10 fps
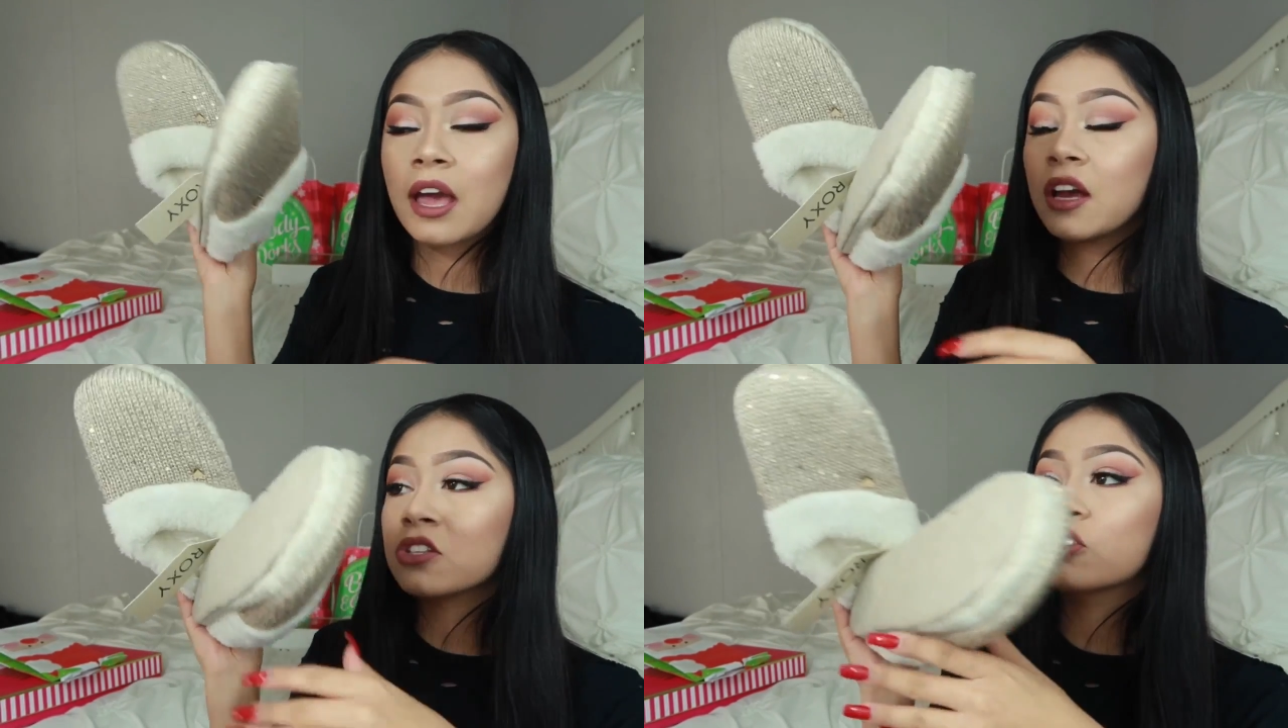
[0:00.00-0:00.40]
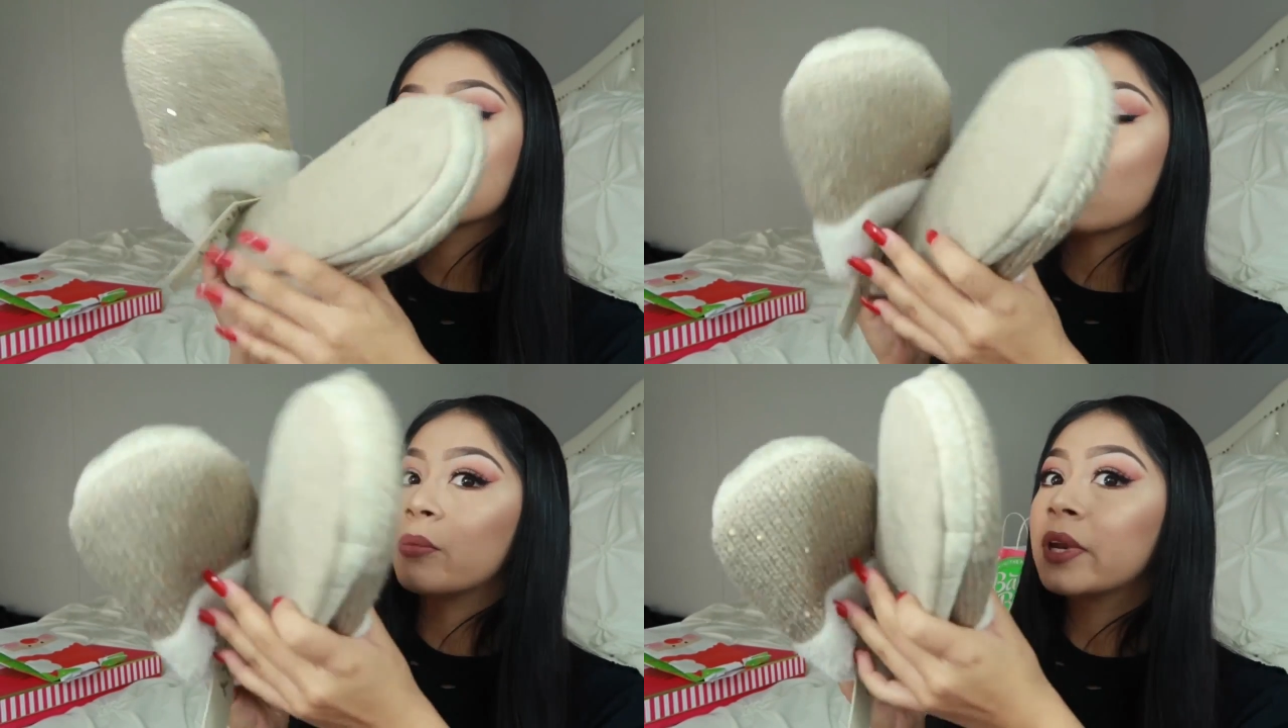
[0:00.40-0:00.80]
I got
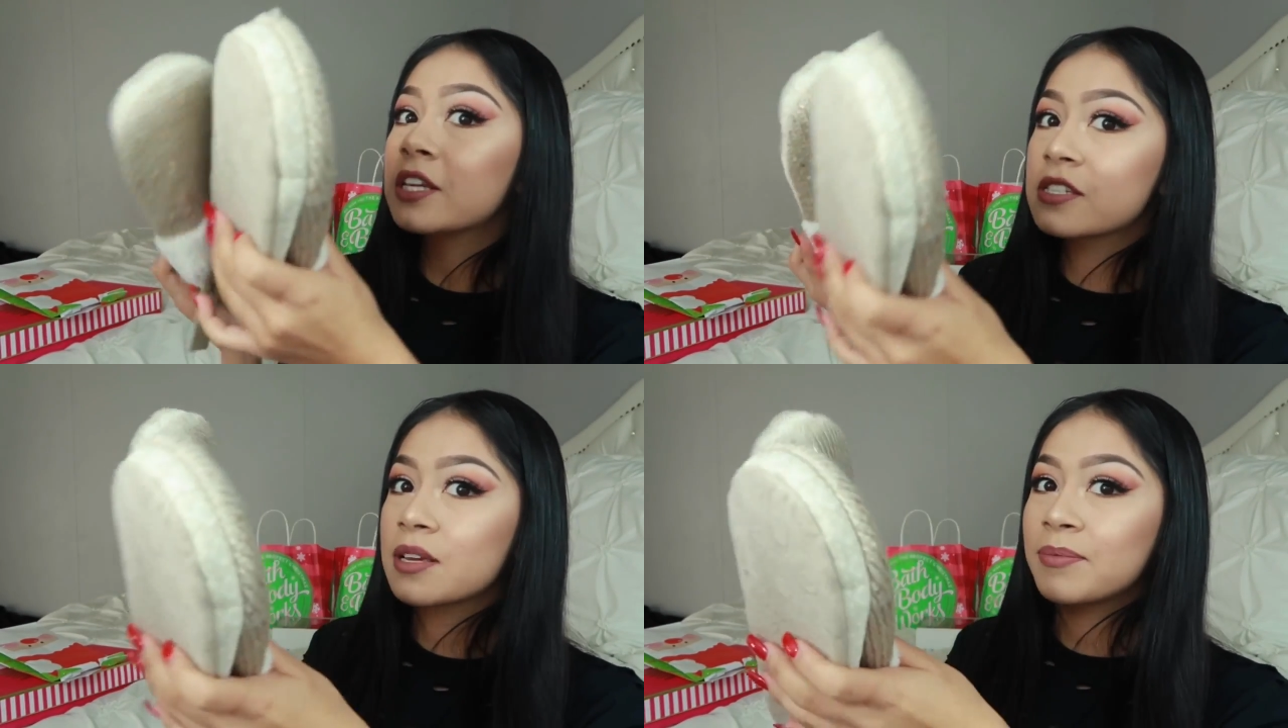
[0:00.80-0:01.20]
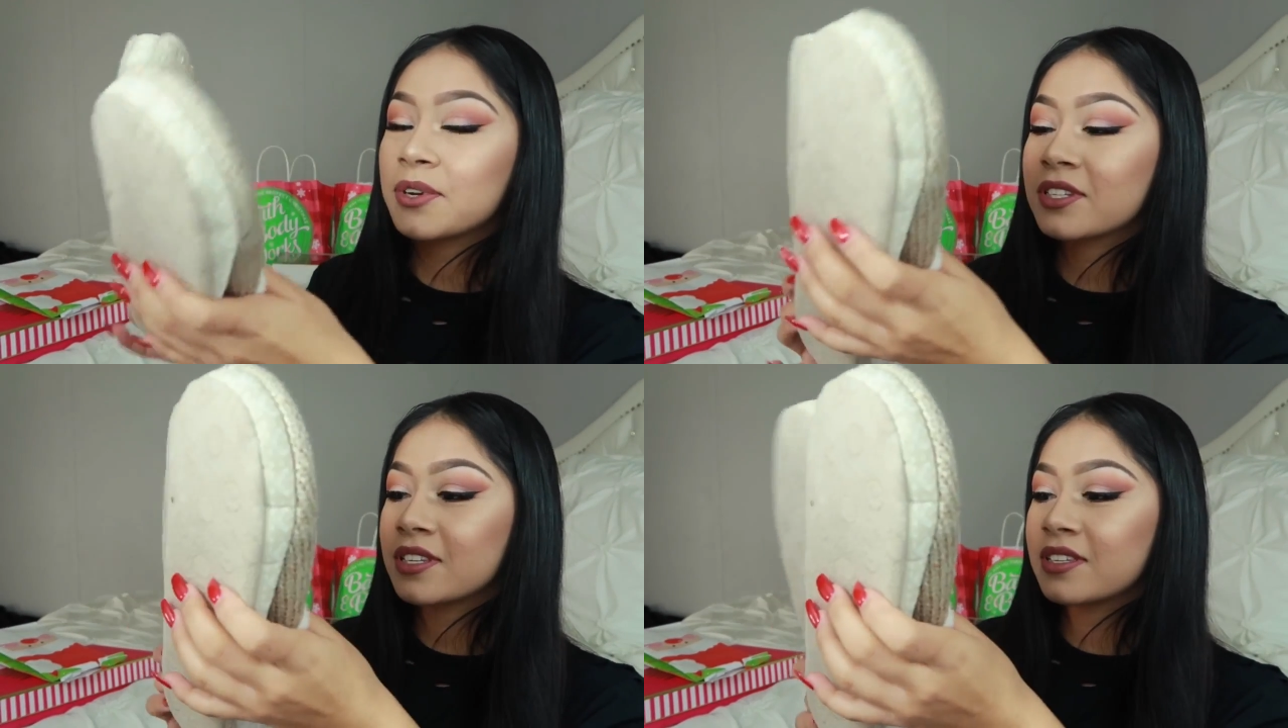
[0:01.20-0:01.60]
so many
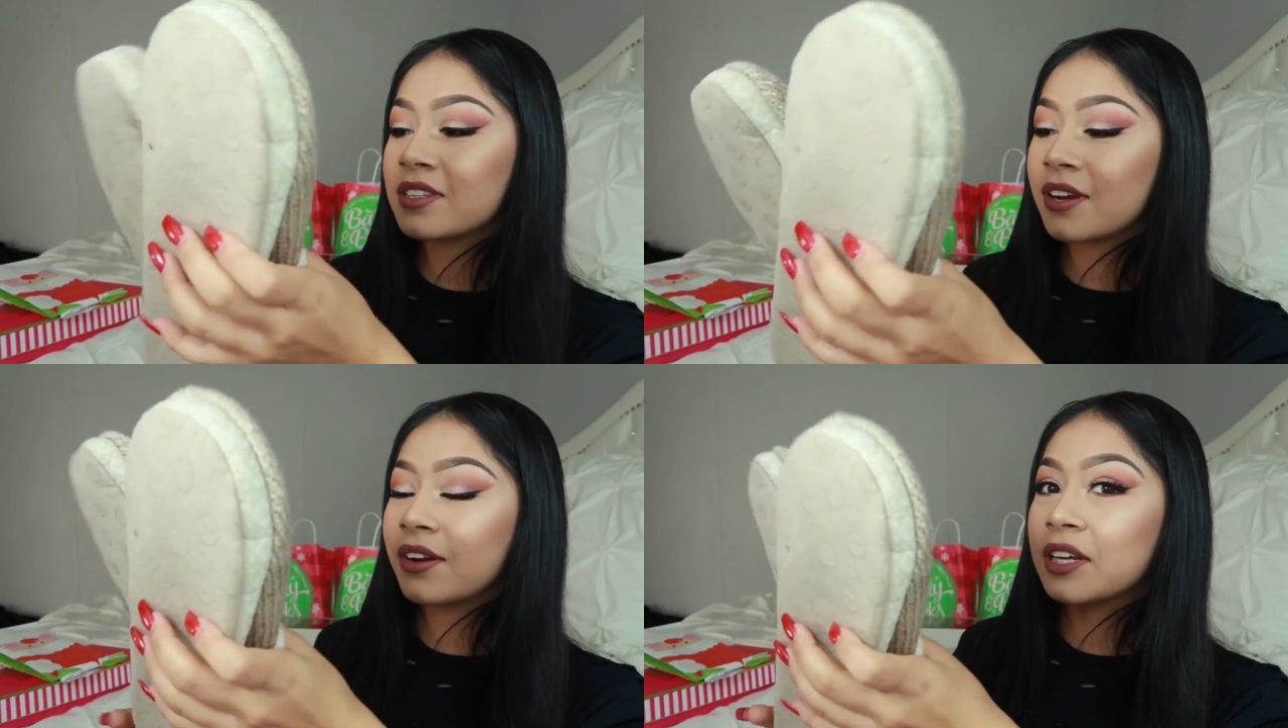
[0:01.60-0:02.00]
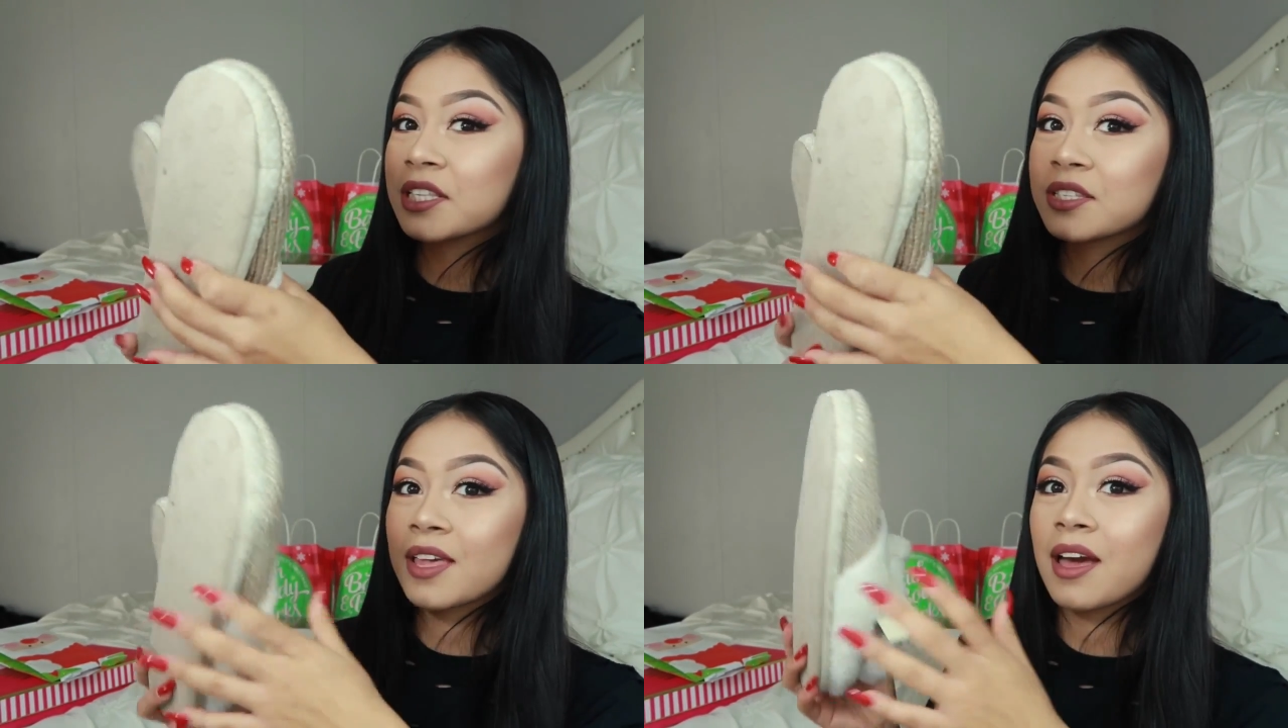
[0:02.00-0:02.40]
slippers this year,
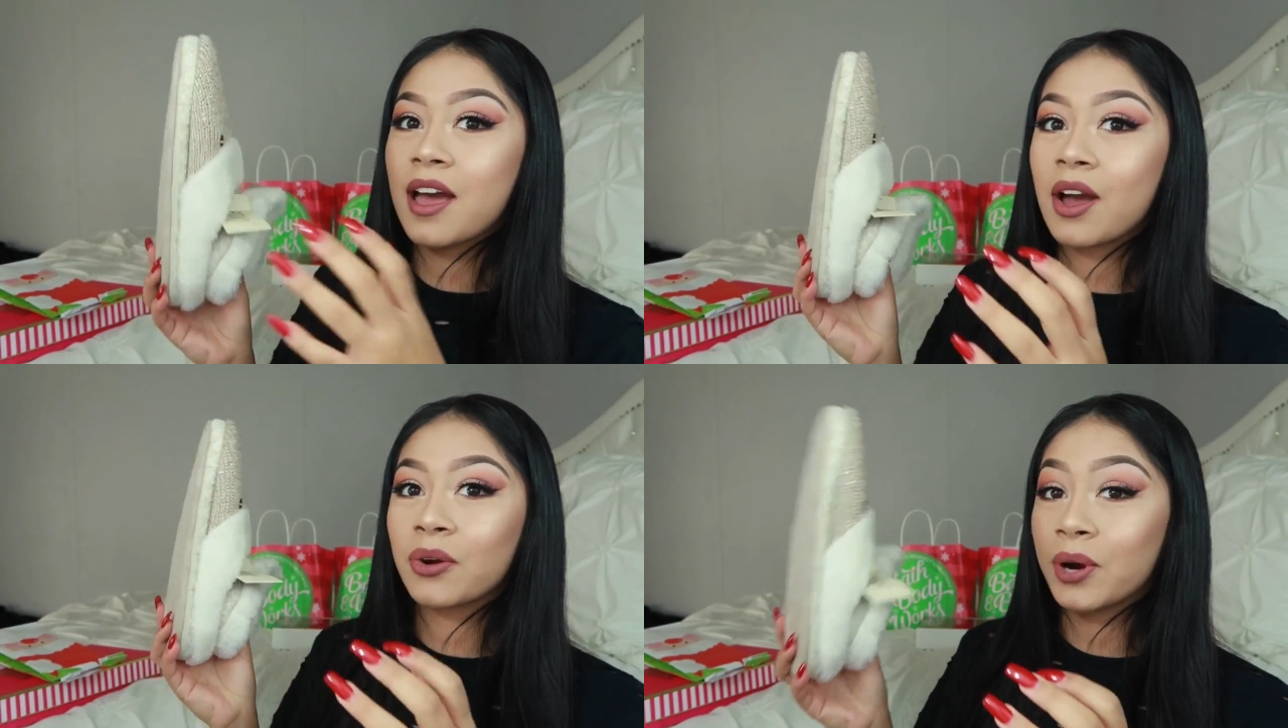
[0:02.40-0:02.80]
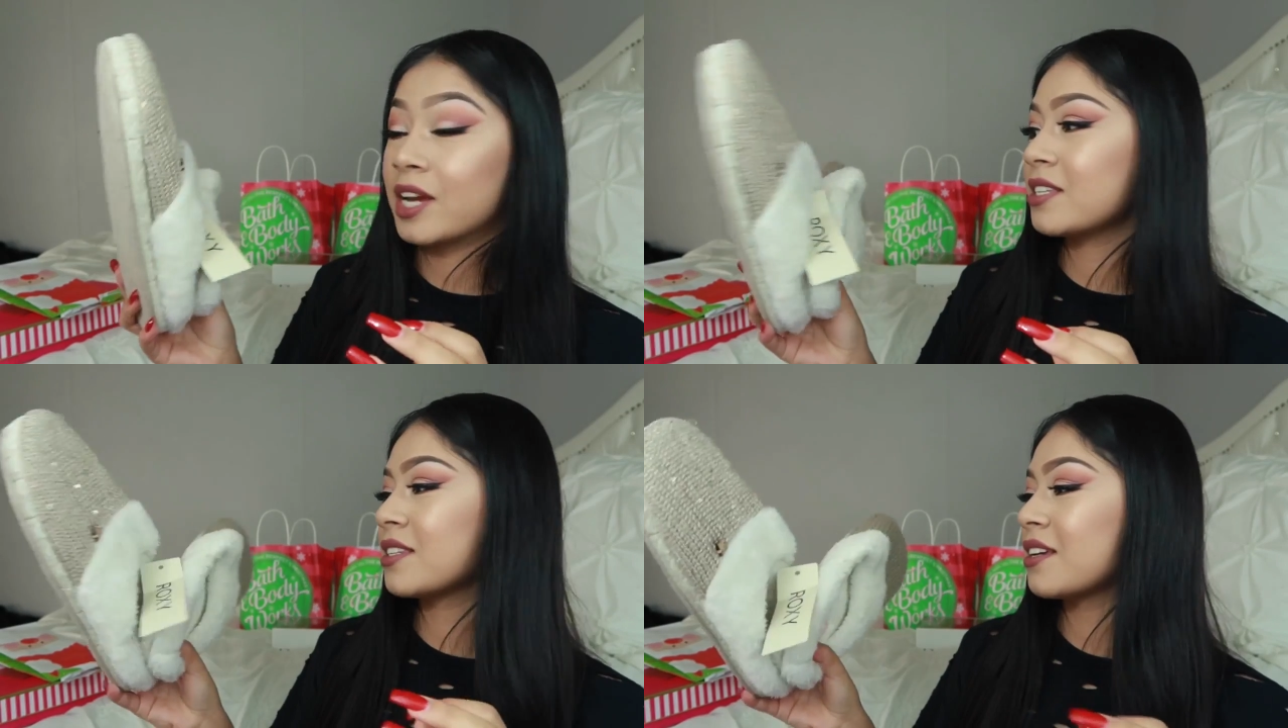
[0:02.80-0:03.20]
it's
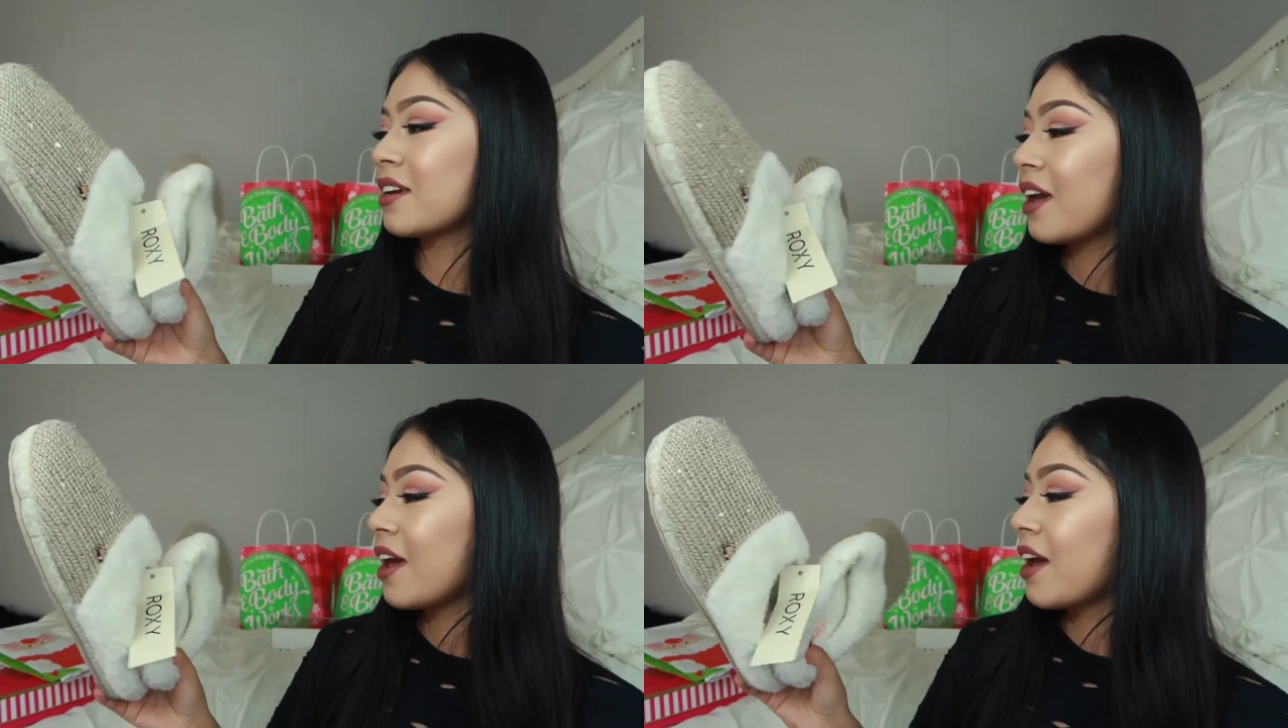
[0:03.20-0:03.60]
crazy.